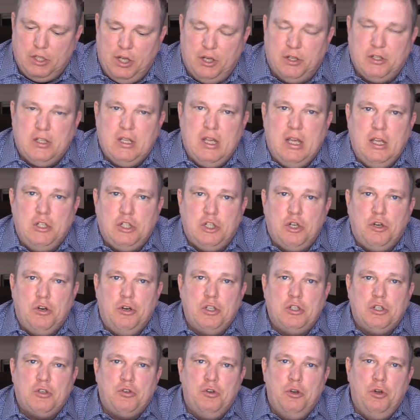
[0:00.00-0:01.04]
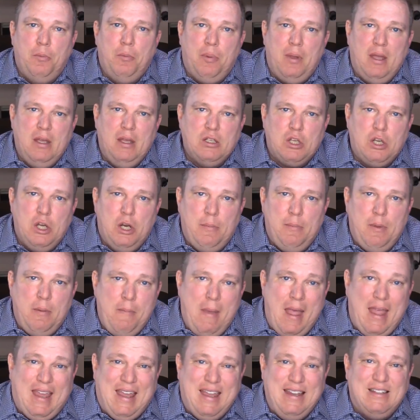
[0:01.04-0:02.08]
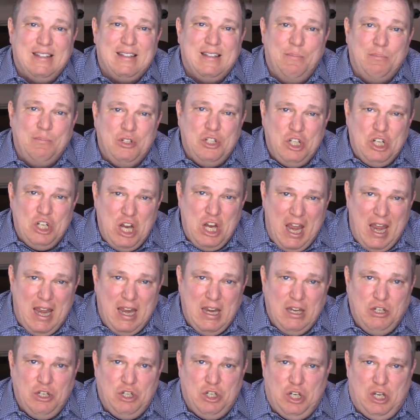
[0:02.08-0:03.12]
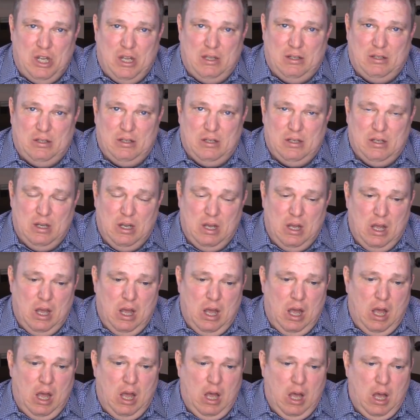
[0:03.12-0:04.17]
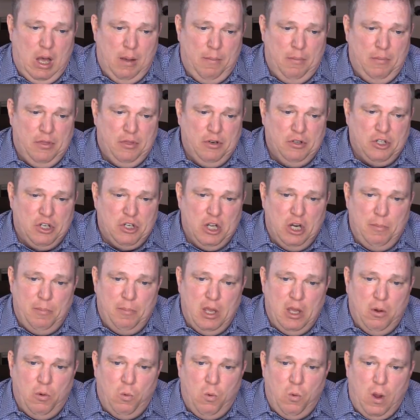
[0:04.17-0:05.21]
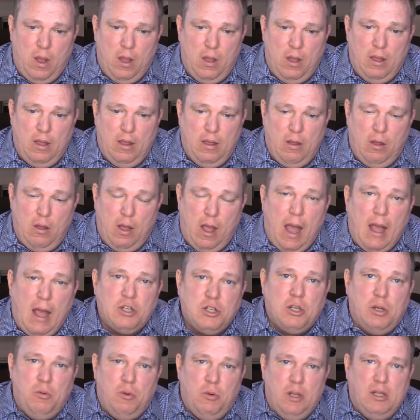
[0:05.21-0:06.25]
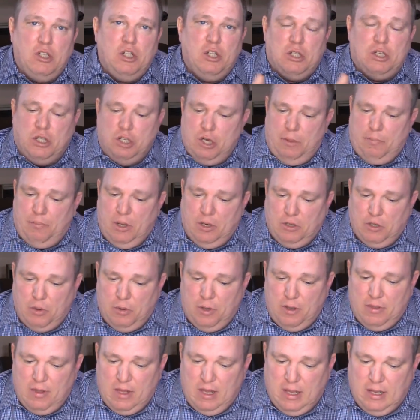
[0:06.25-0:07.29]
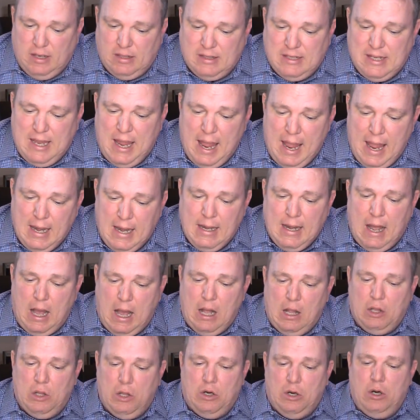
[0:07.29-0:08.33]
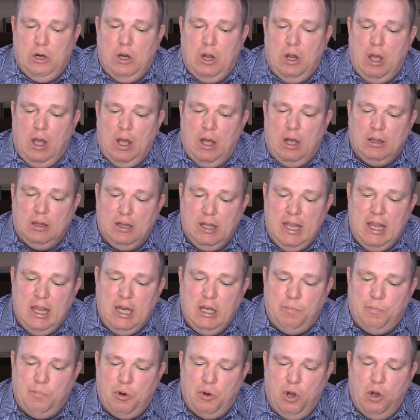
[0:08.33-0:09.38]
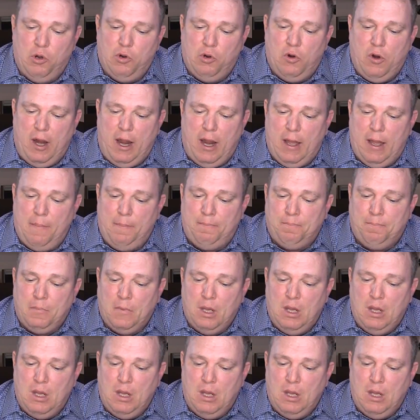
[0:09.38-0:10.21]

Chelsea Insurance Group is going to be making some changes. There's going to be let's just jump into it. The $10 lead program,